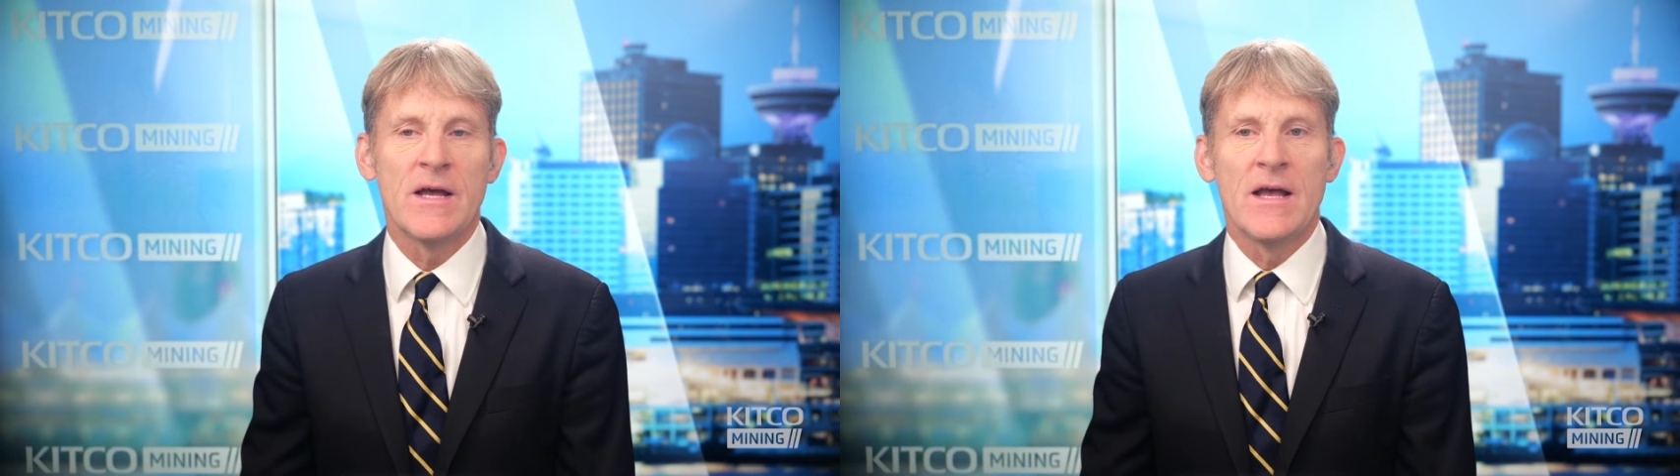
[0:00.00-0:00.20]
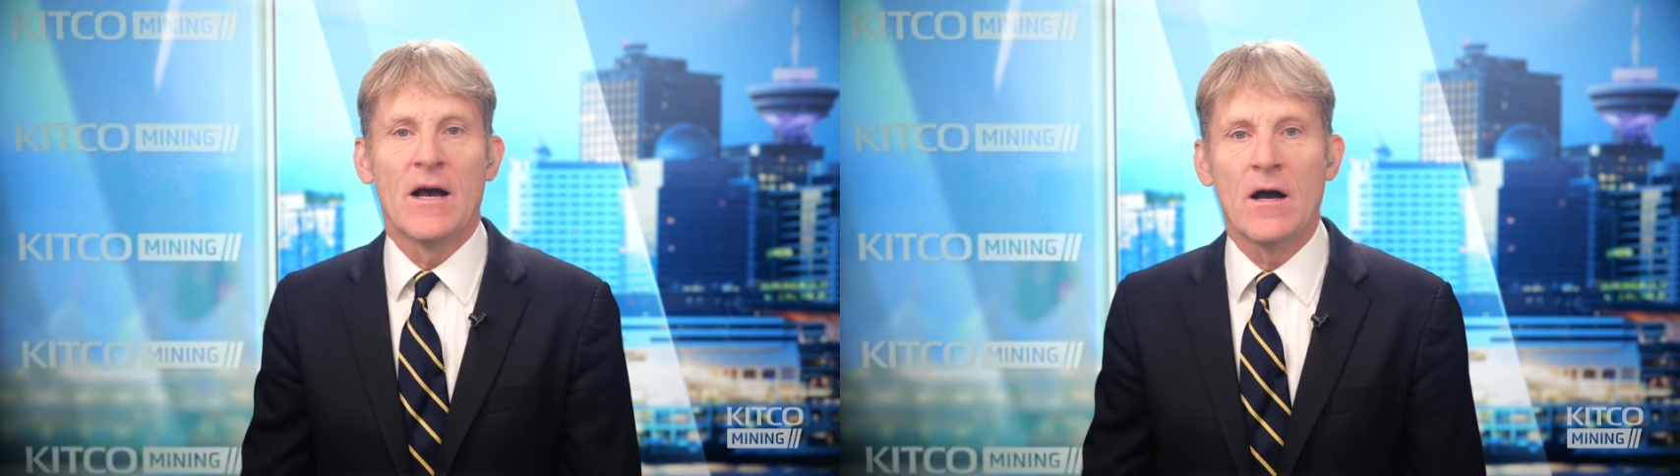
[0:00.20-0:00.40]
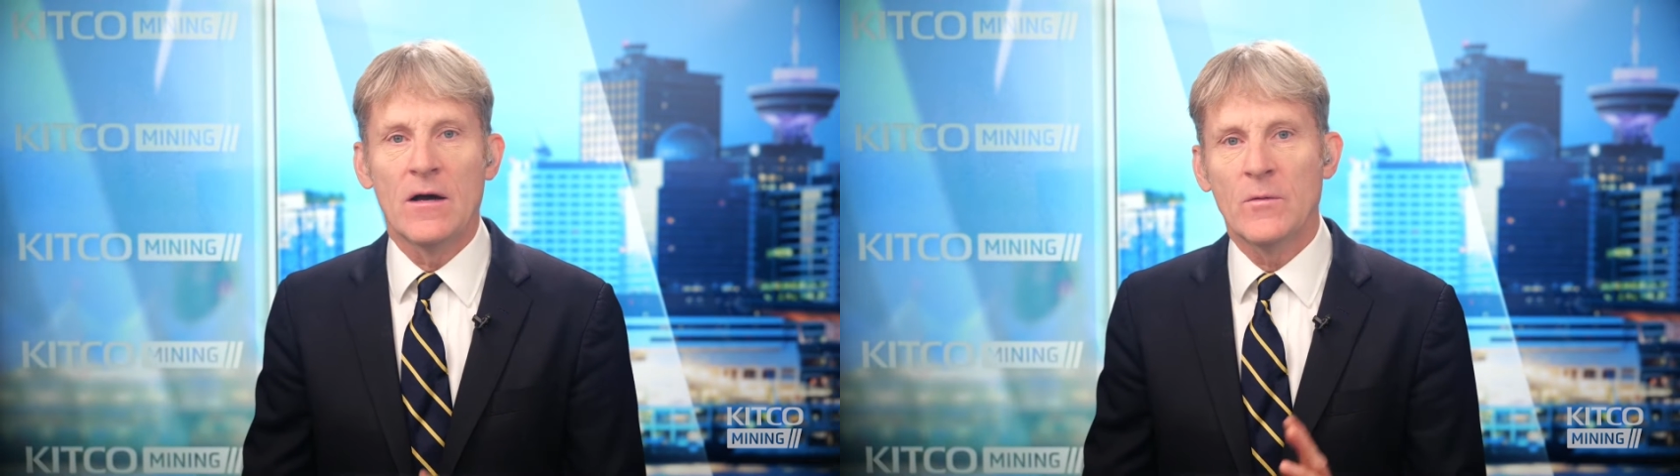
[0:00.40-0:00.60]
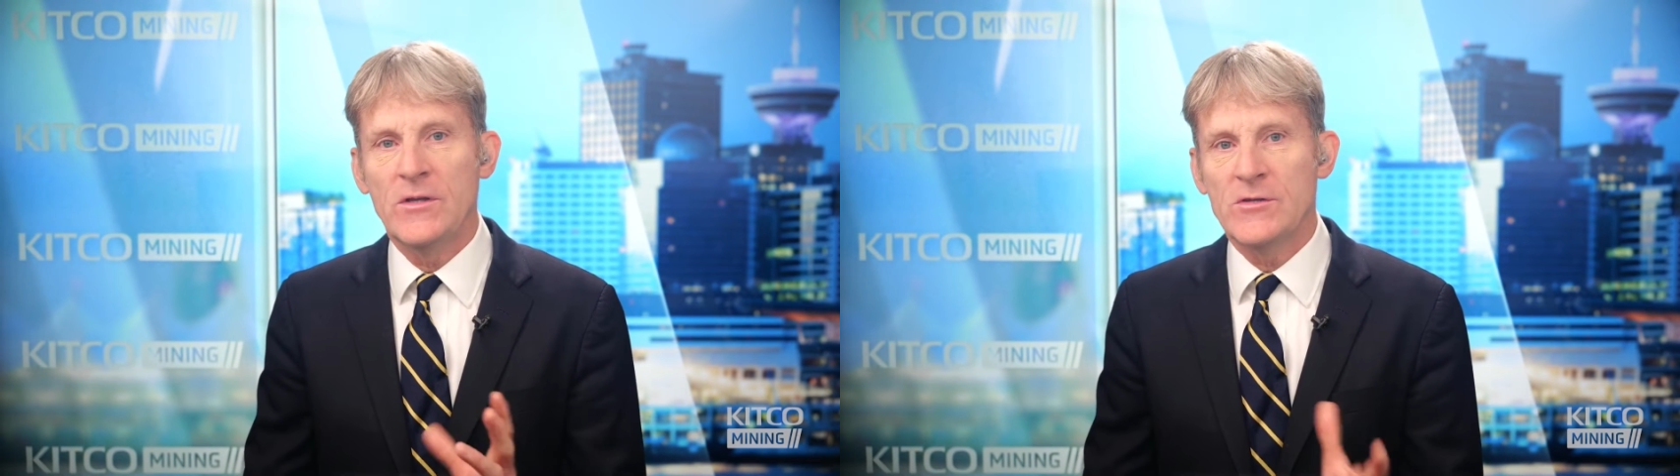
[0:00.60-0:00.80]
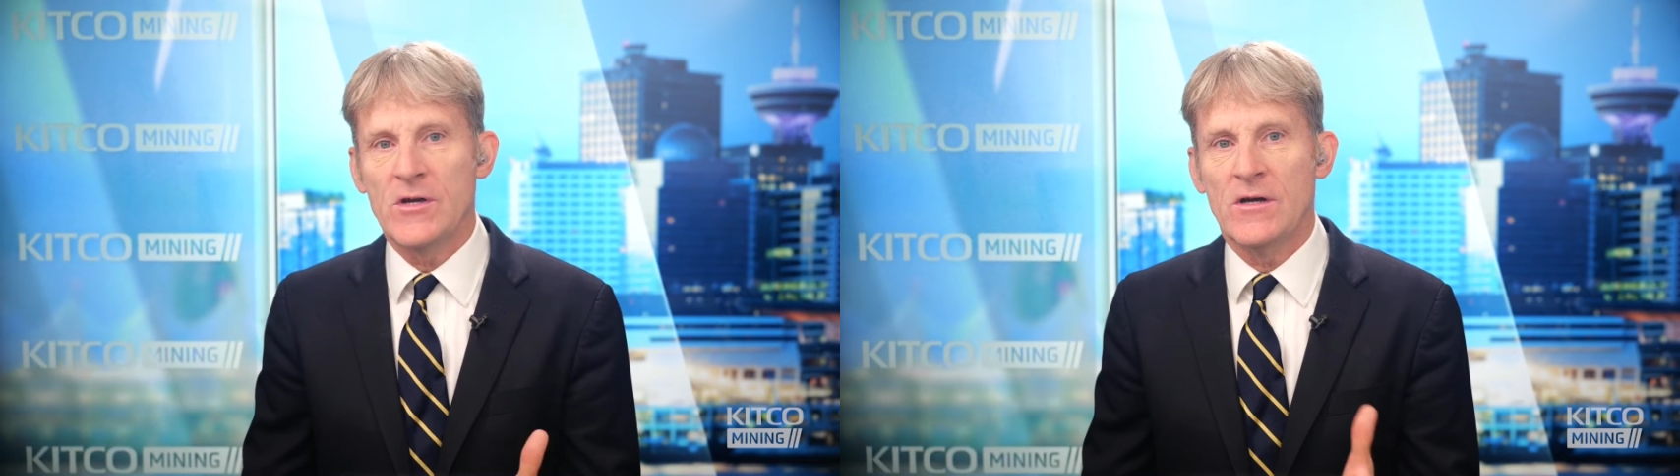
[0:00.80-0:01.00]
So
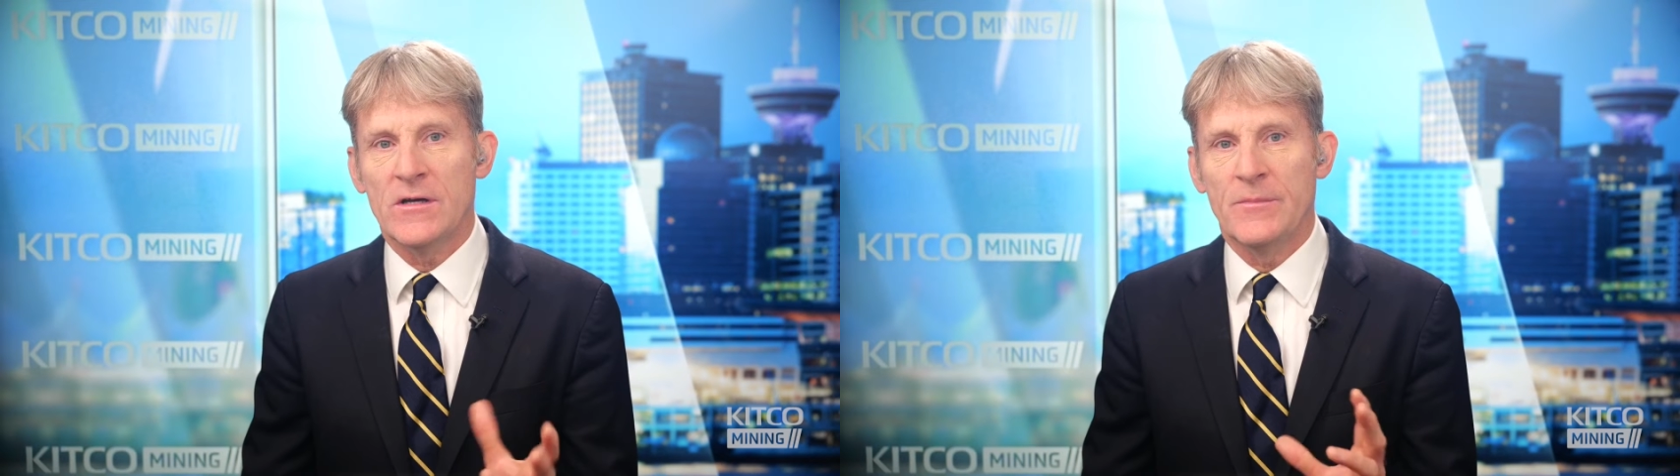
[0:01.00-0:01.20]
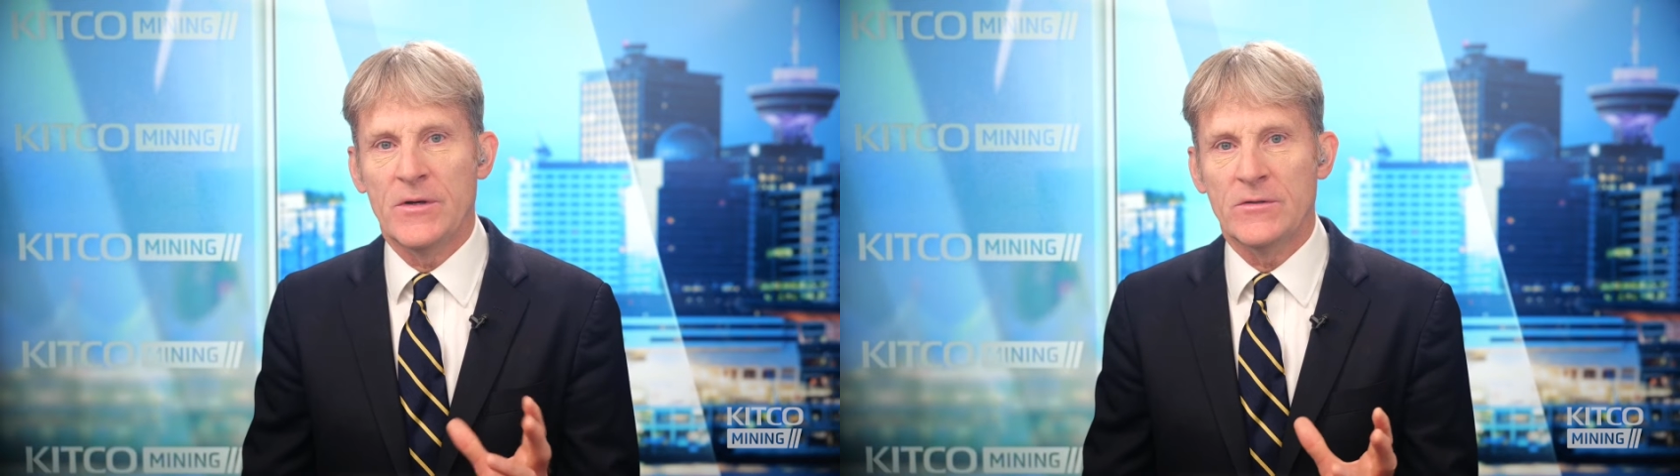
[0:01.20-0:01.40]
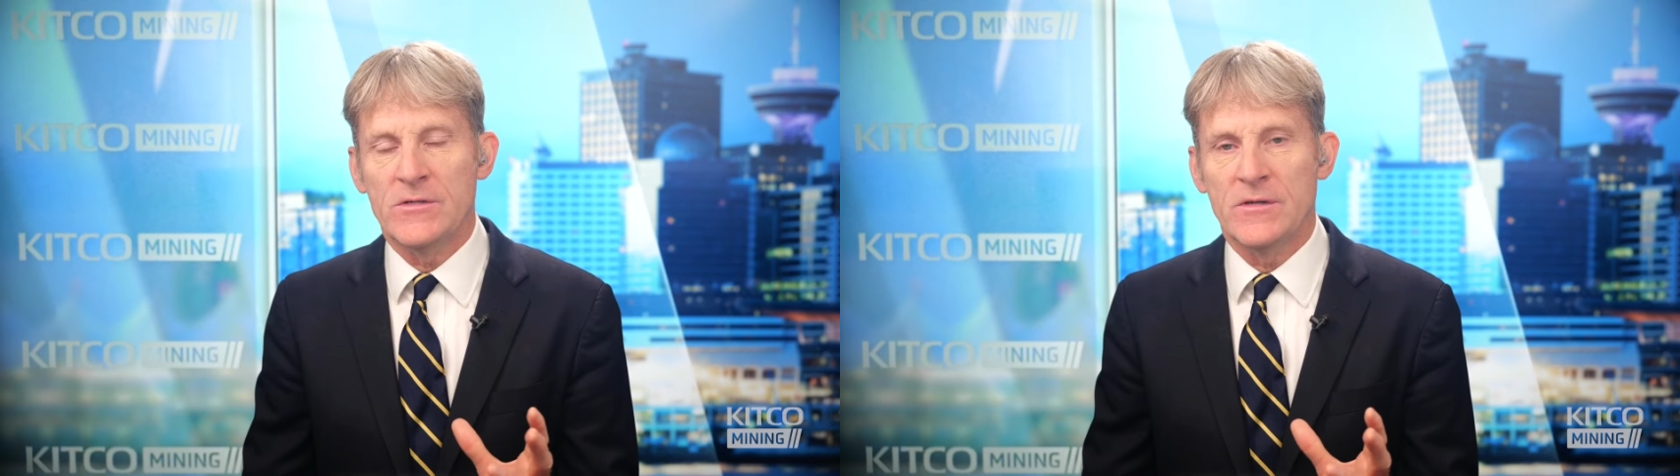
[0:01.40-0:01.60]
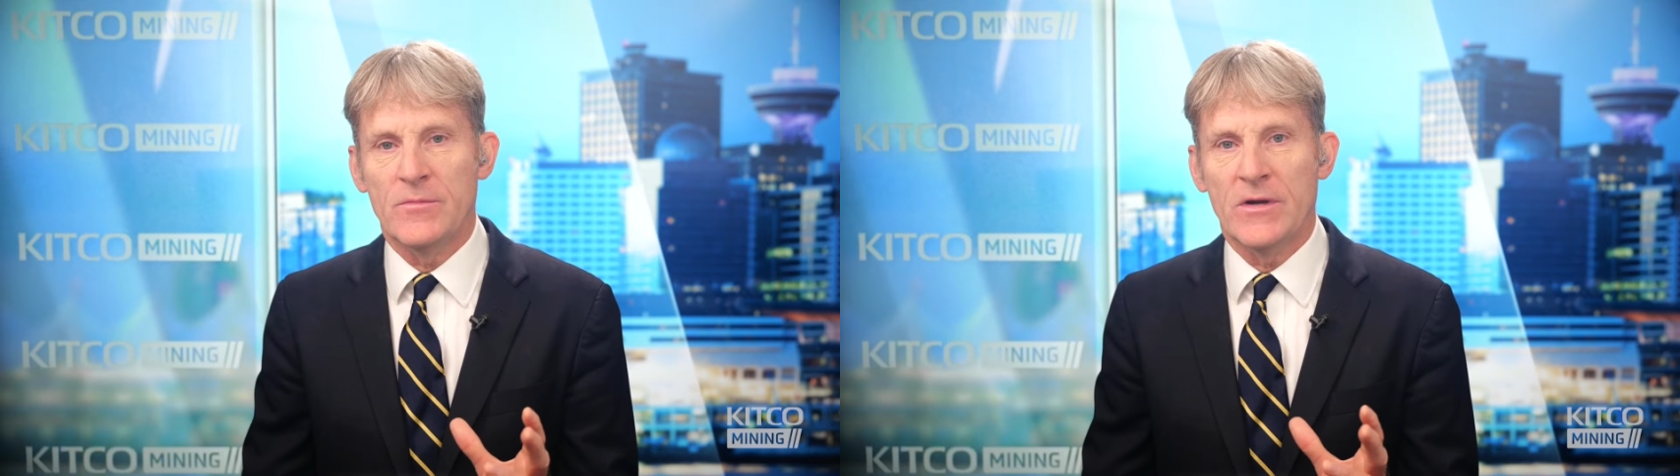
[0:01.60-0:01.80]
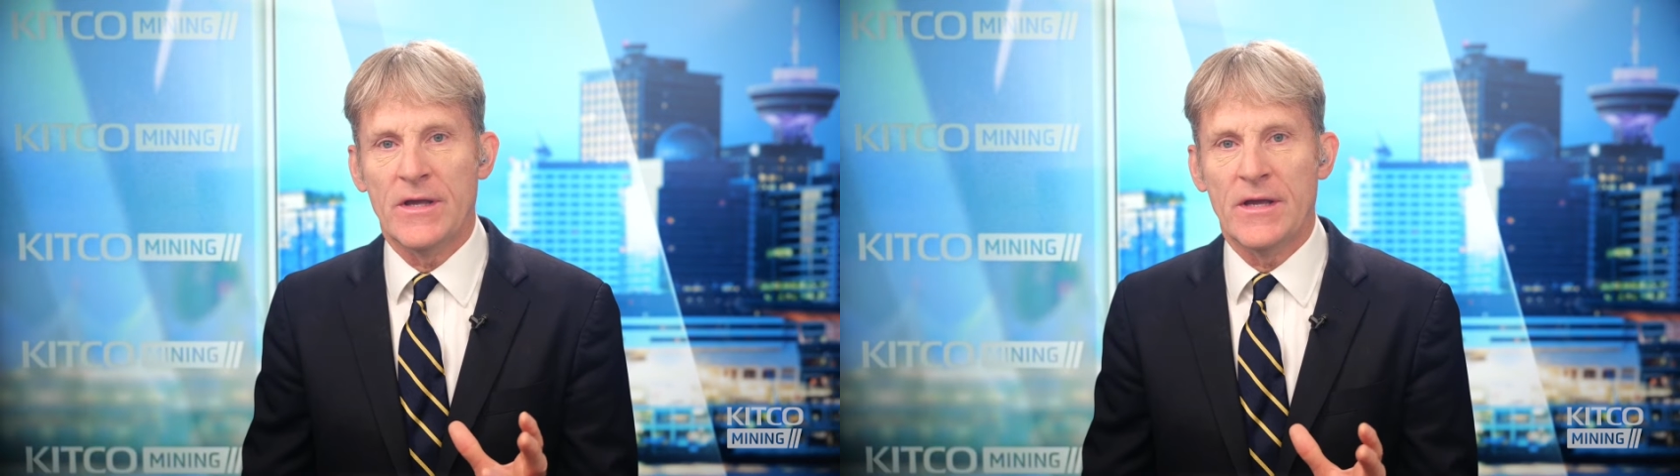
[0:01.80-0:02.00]
when you talk
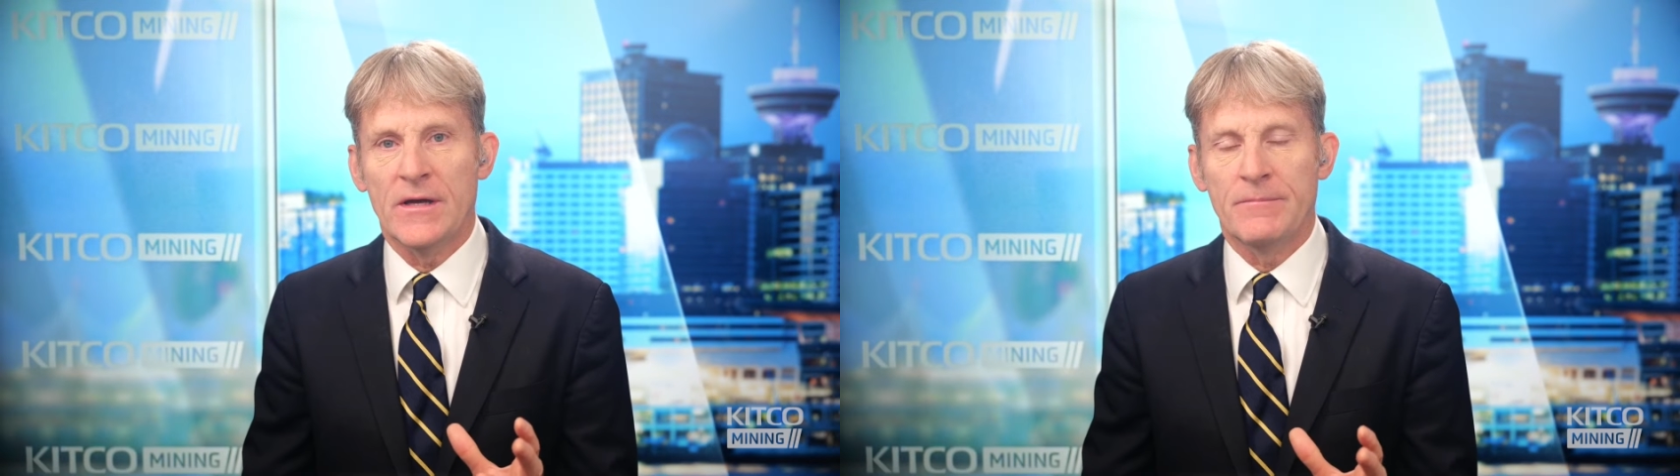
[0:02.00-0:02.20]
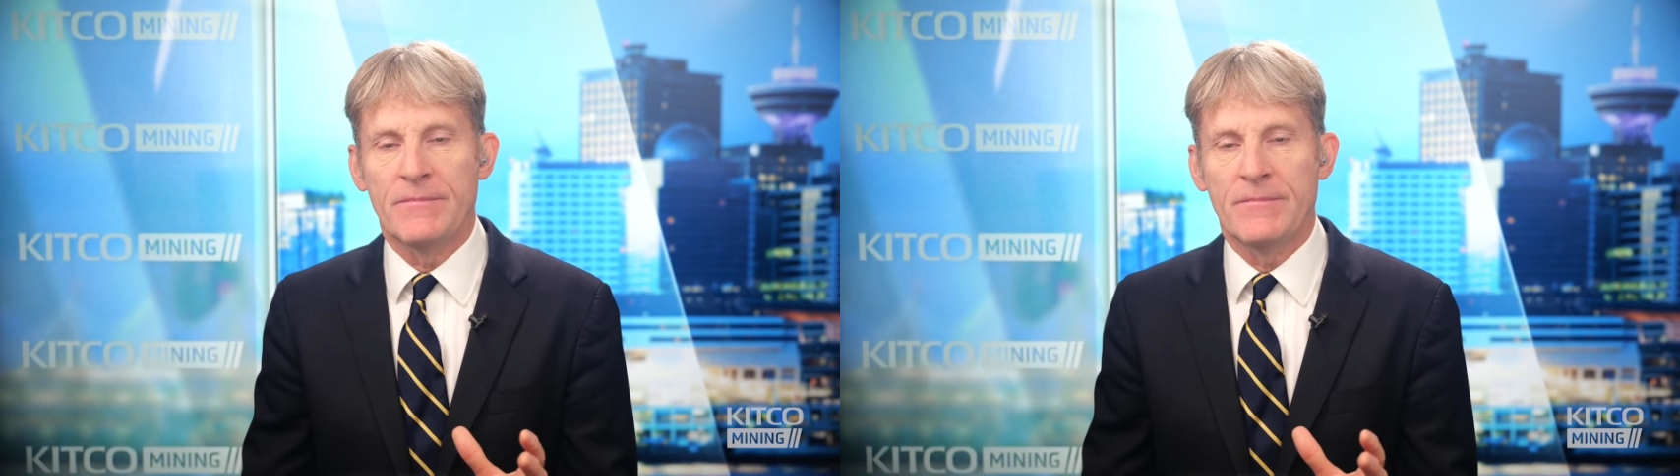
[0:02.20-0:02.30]
about bringing